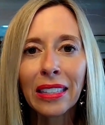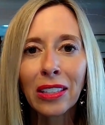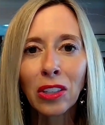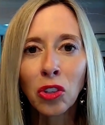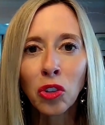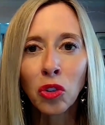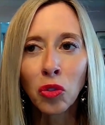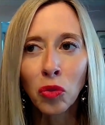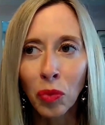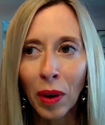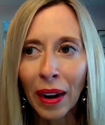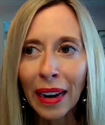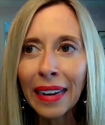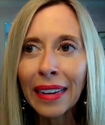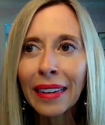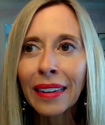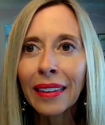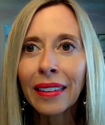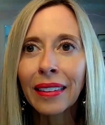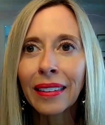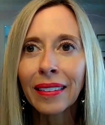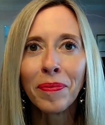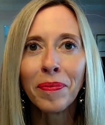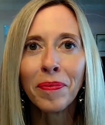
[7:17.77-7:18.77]

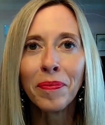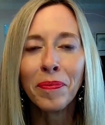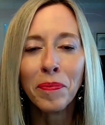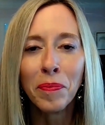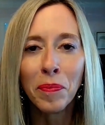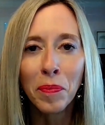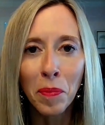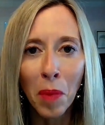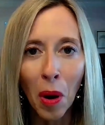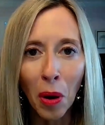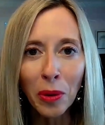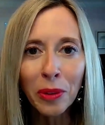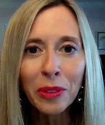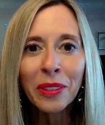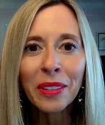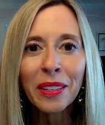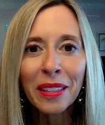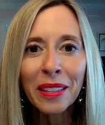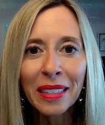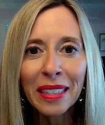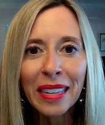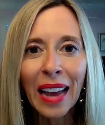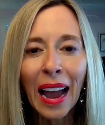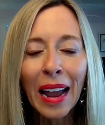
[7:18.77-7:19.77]
drank most
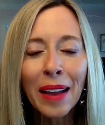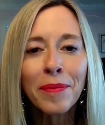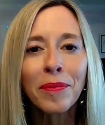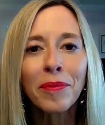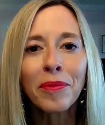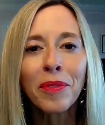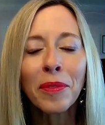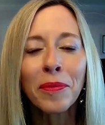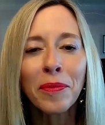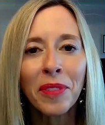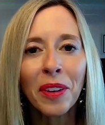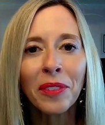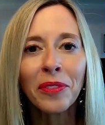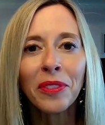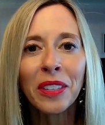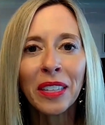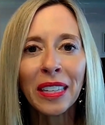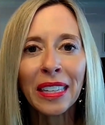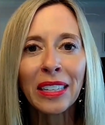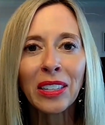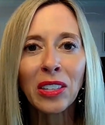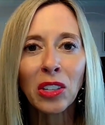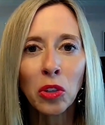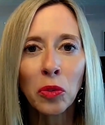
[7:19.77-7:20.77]
of the time from
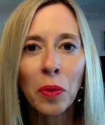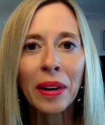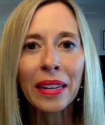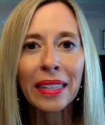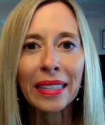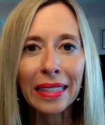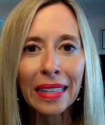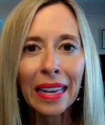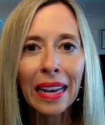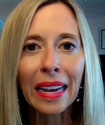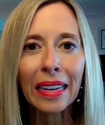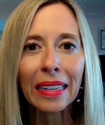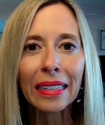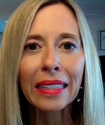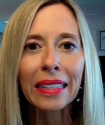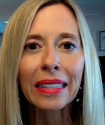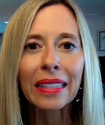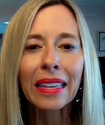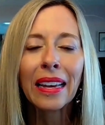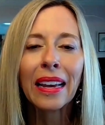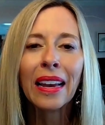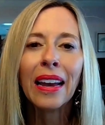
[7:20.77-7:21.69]
15 to 26.